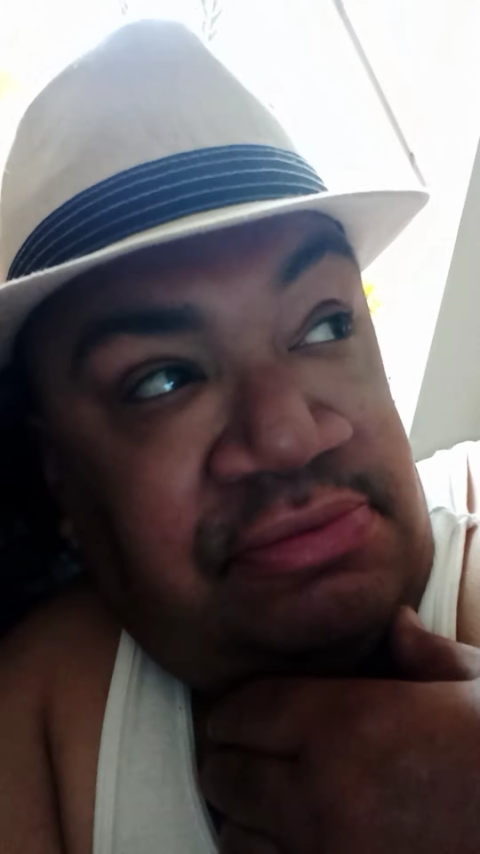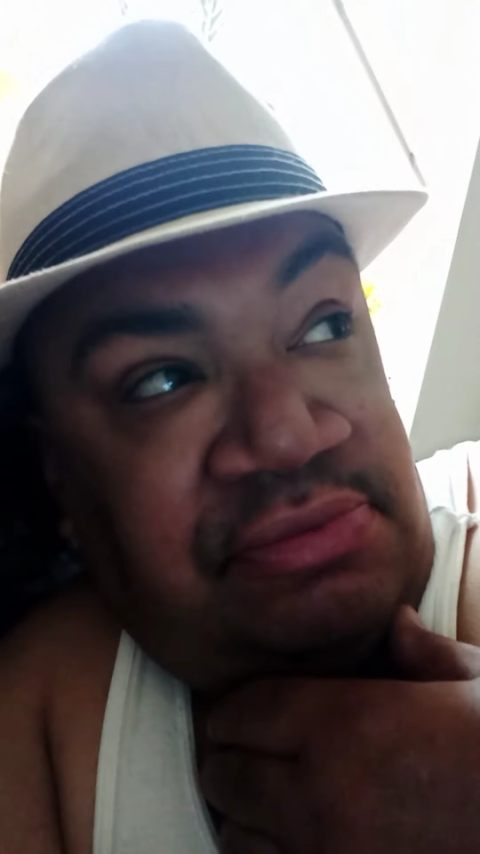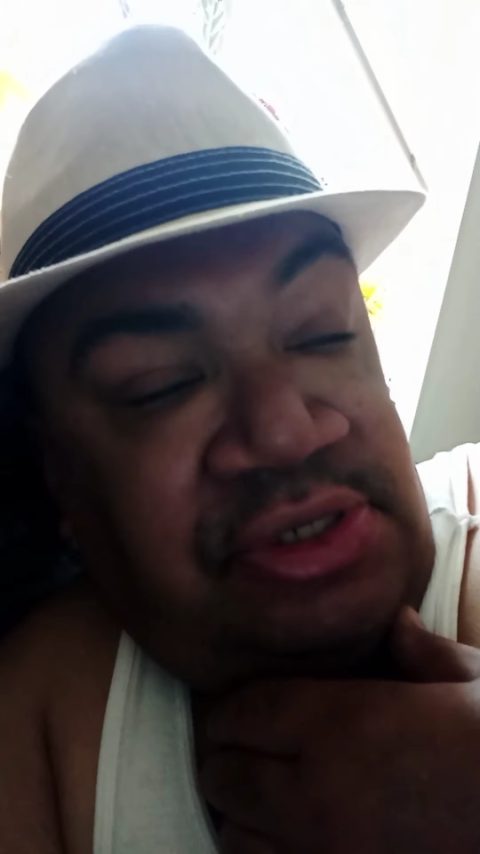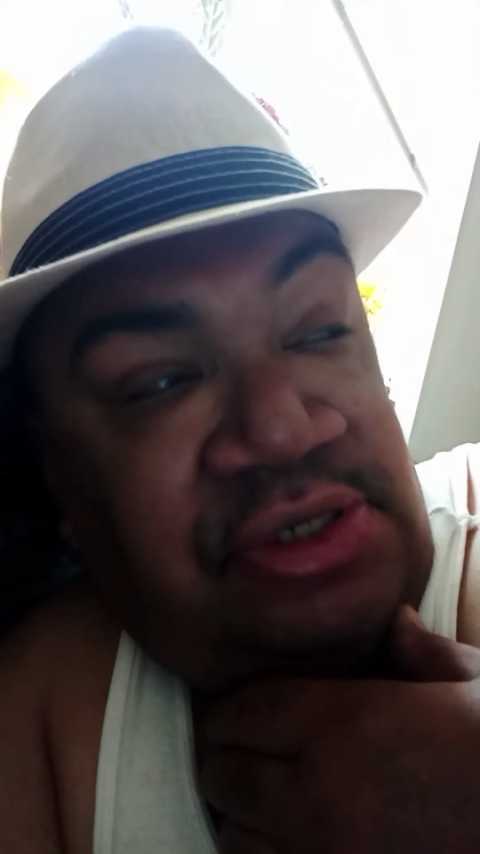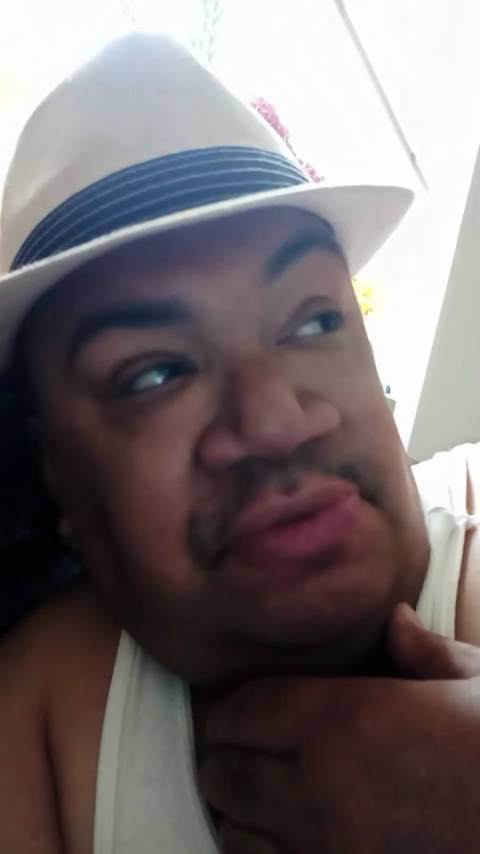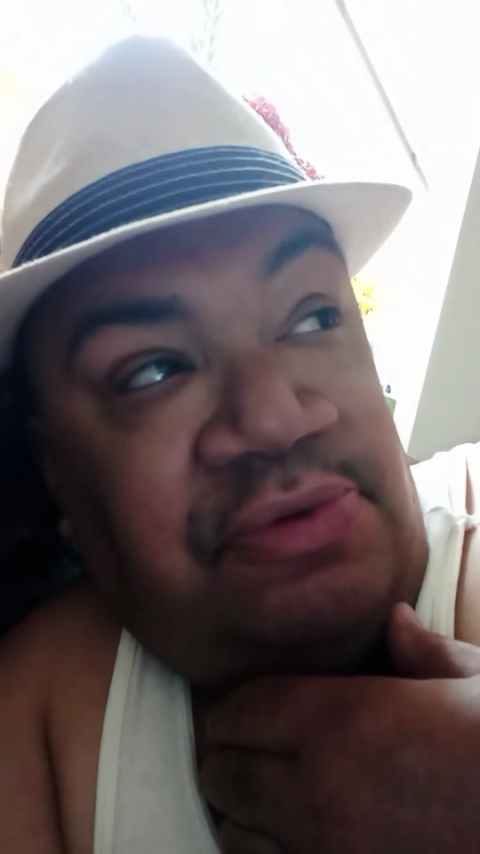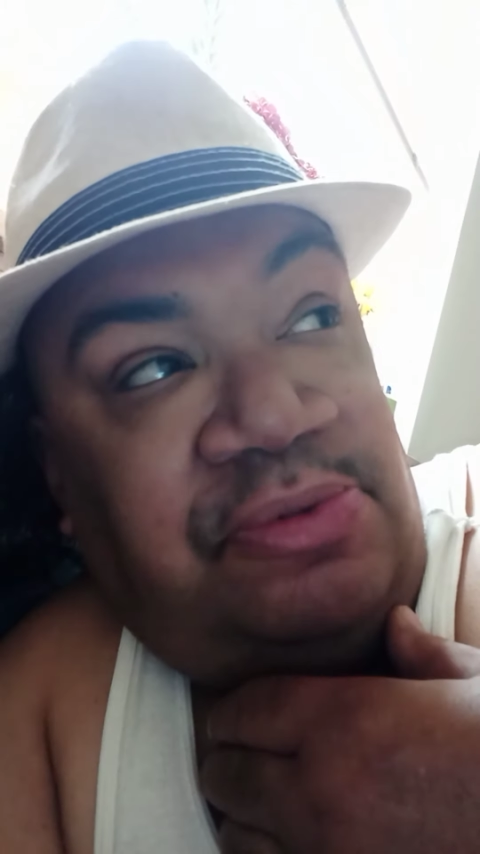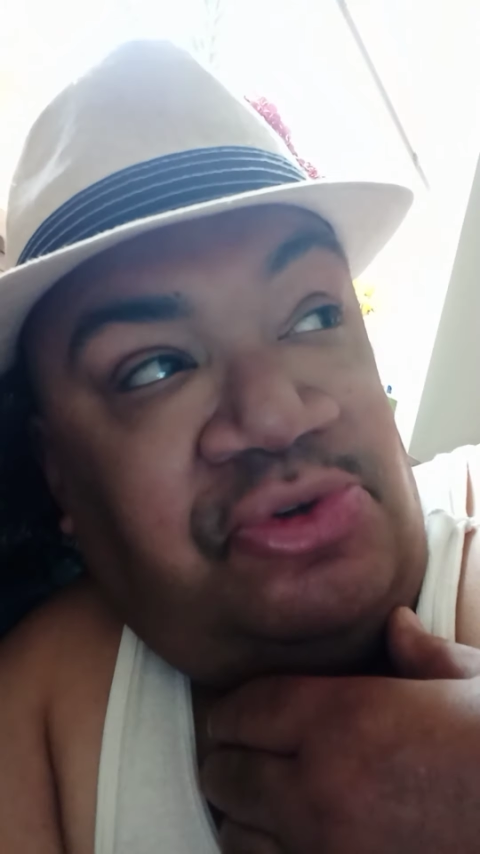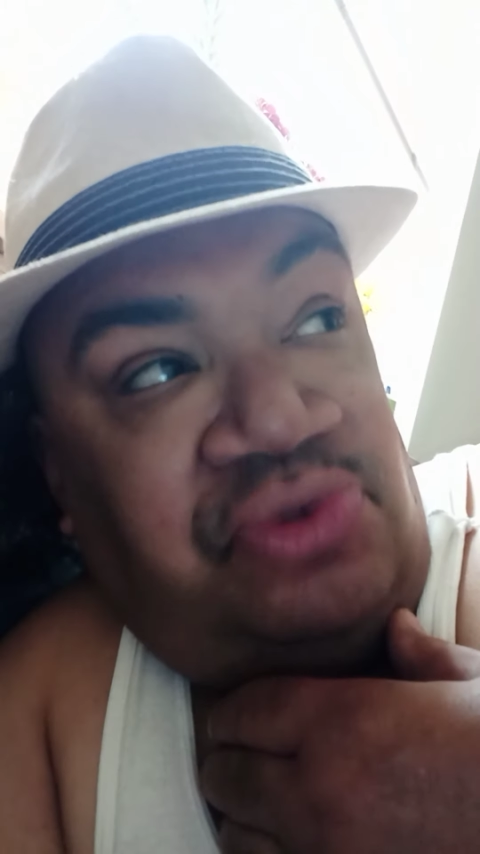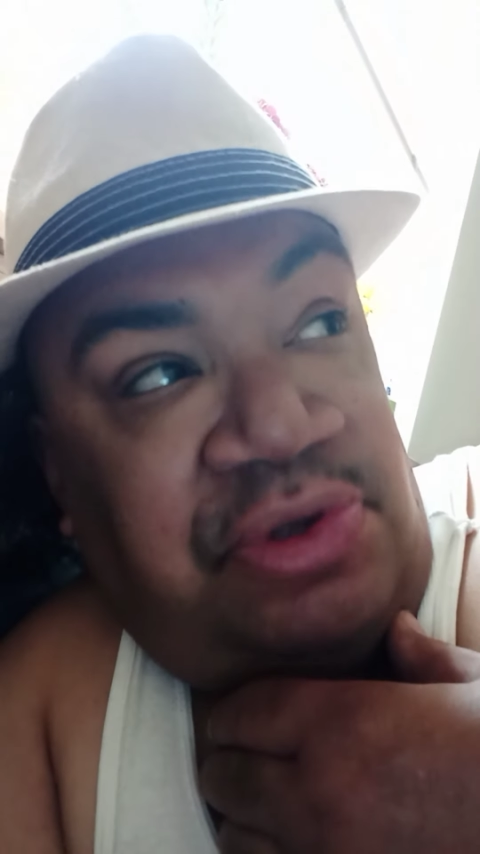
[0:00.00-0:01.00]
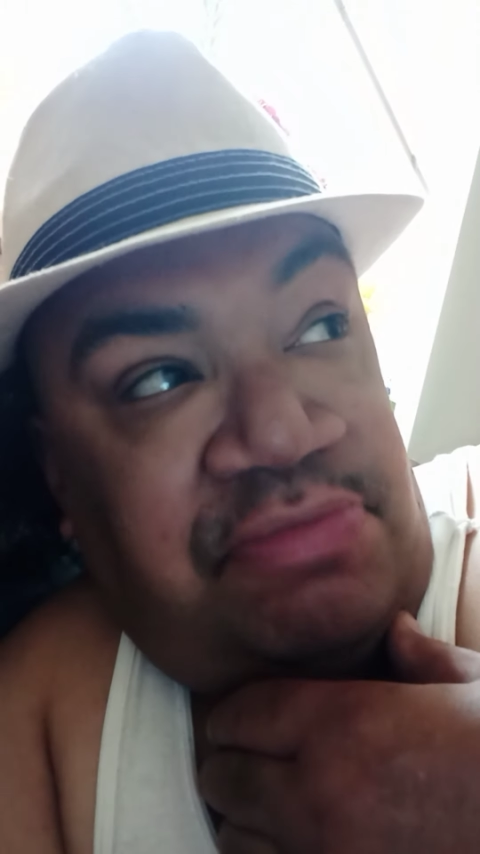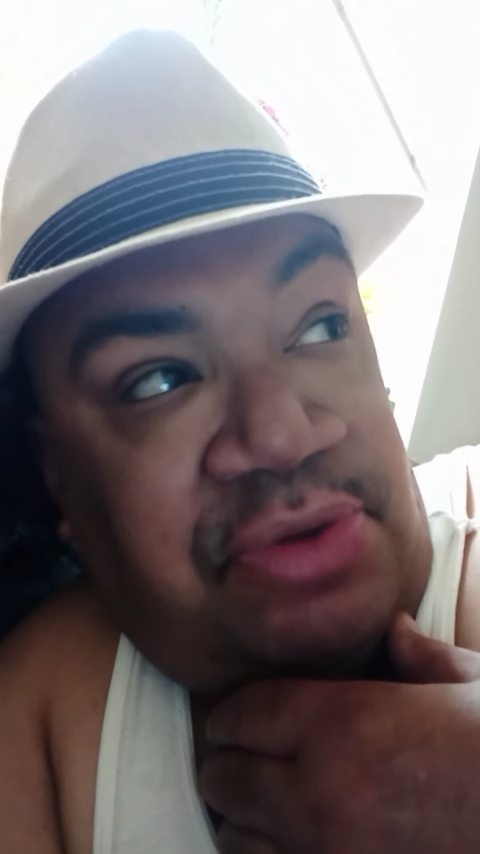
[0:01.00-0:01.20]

somewhere between